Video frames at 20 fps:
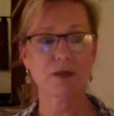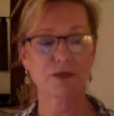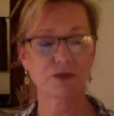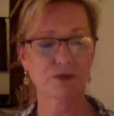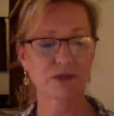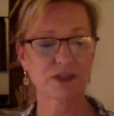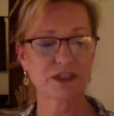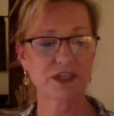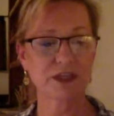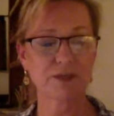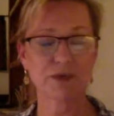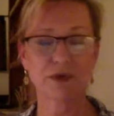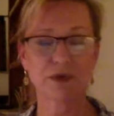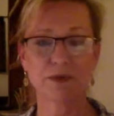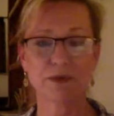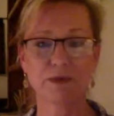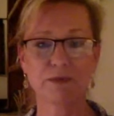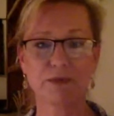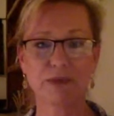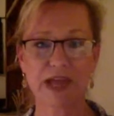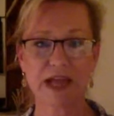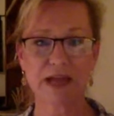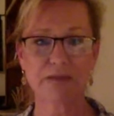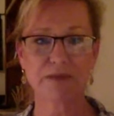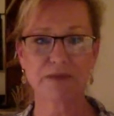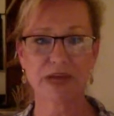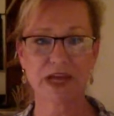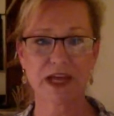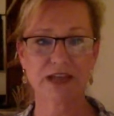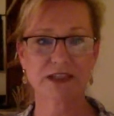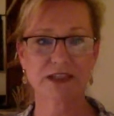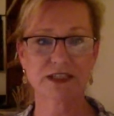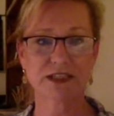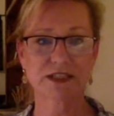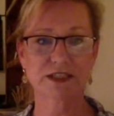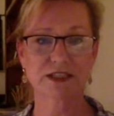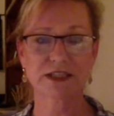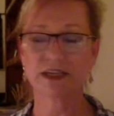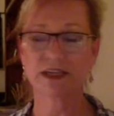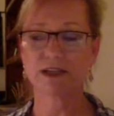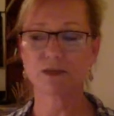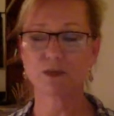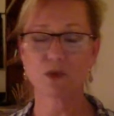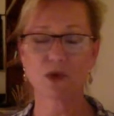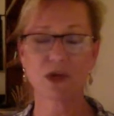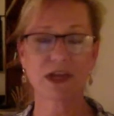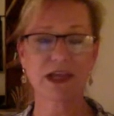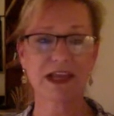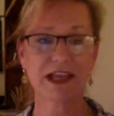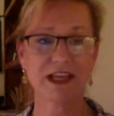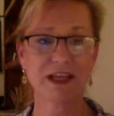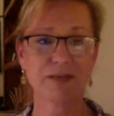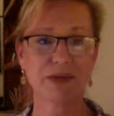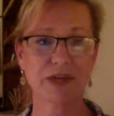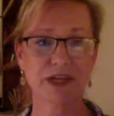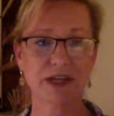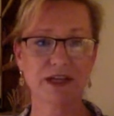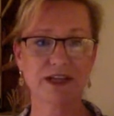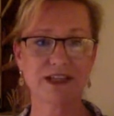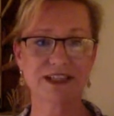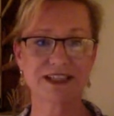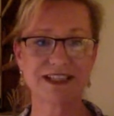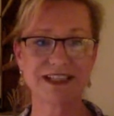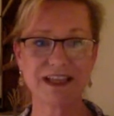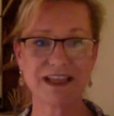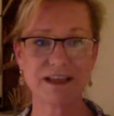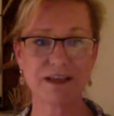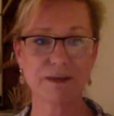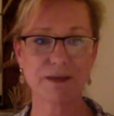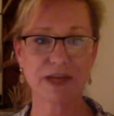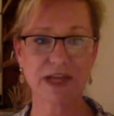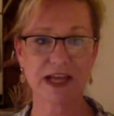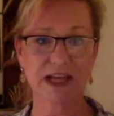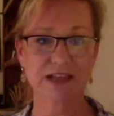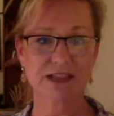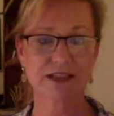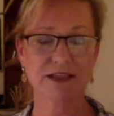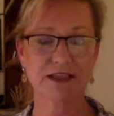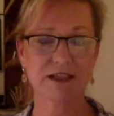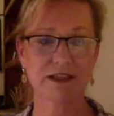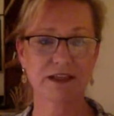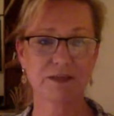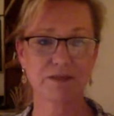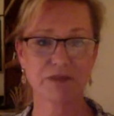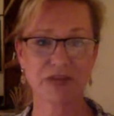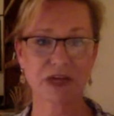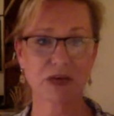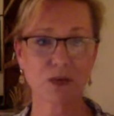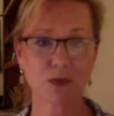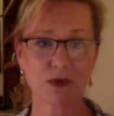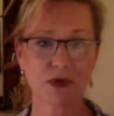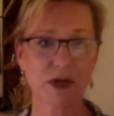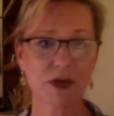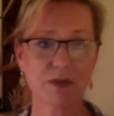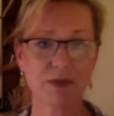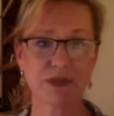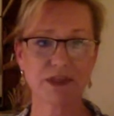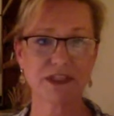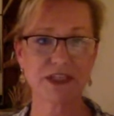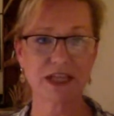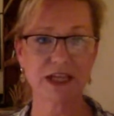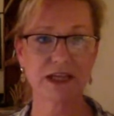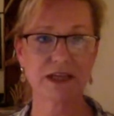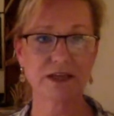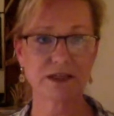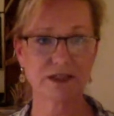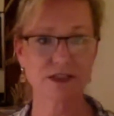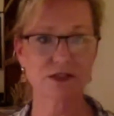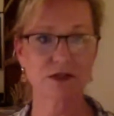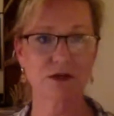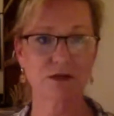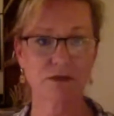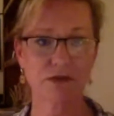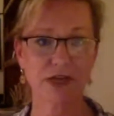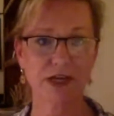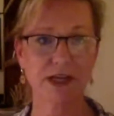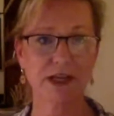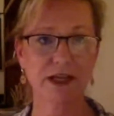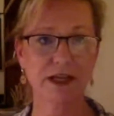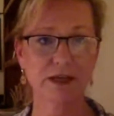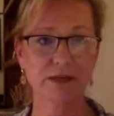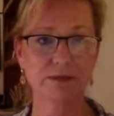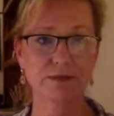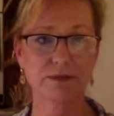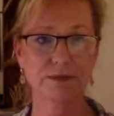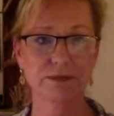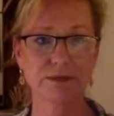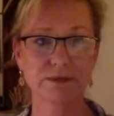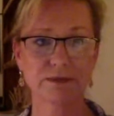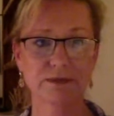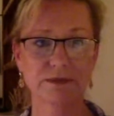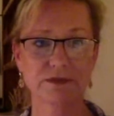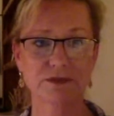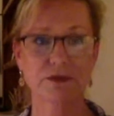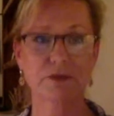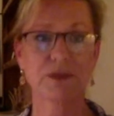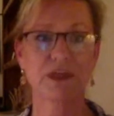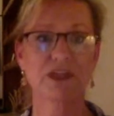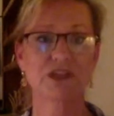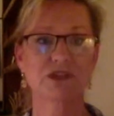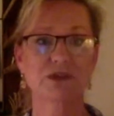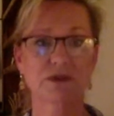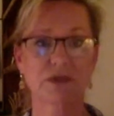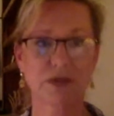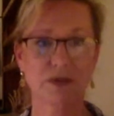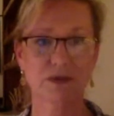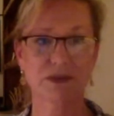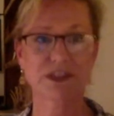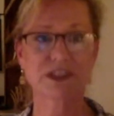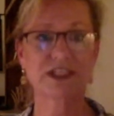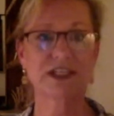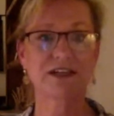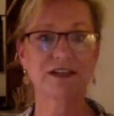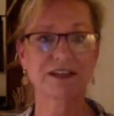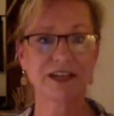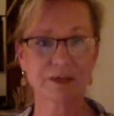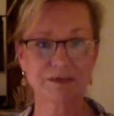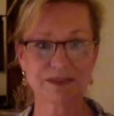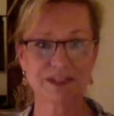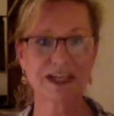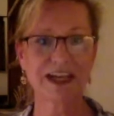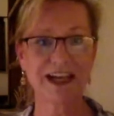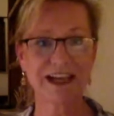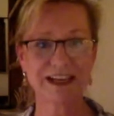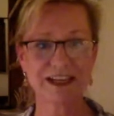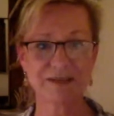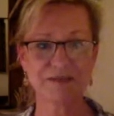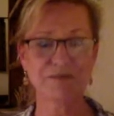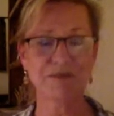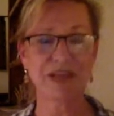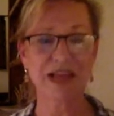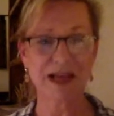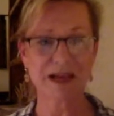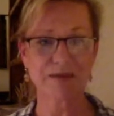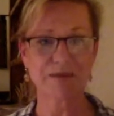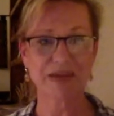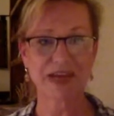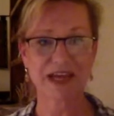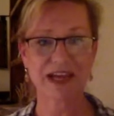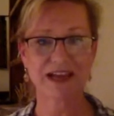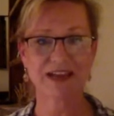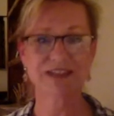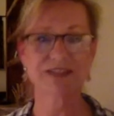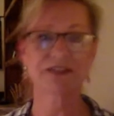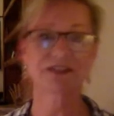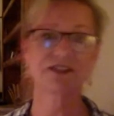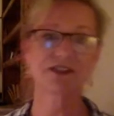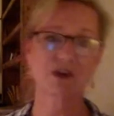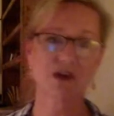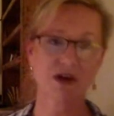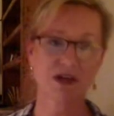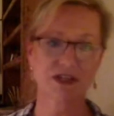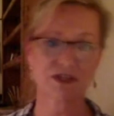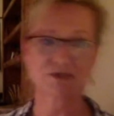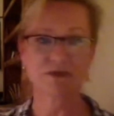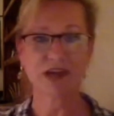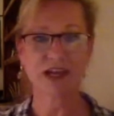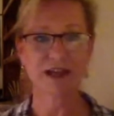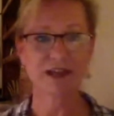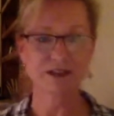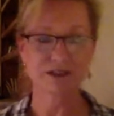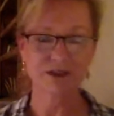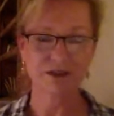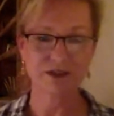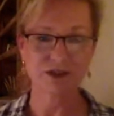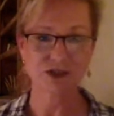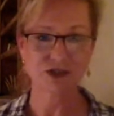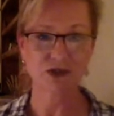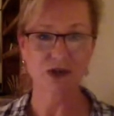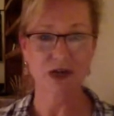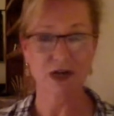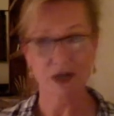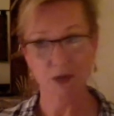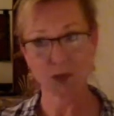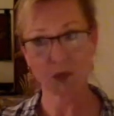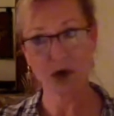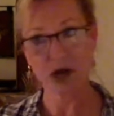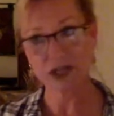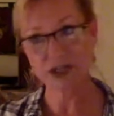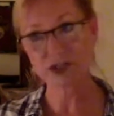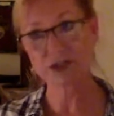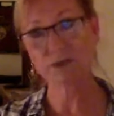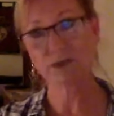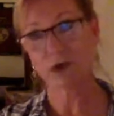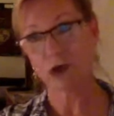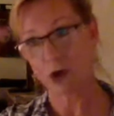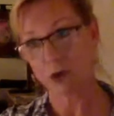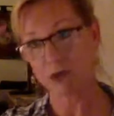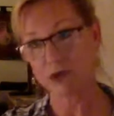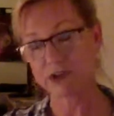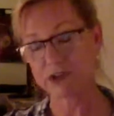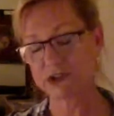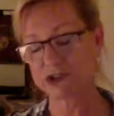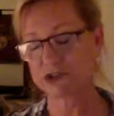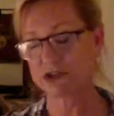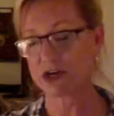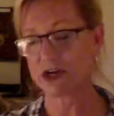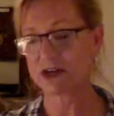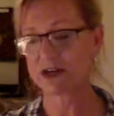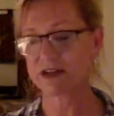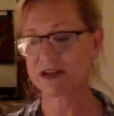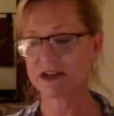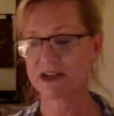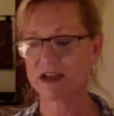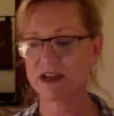The reason I put them in black bags is because I didn't want anybody to see them and accidentally pick one up and take it and start reading it. So I made sure they were sealed up in black bags and tossed right into the truck. I watched them go in the truck.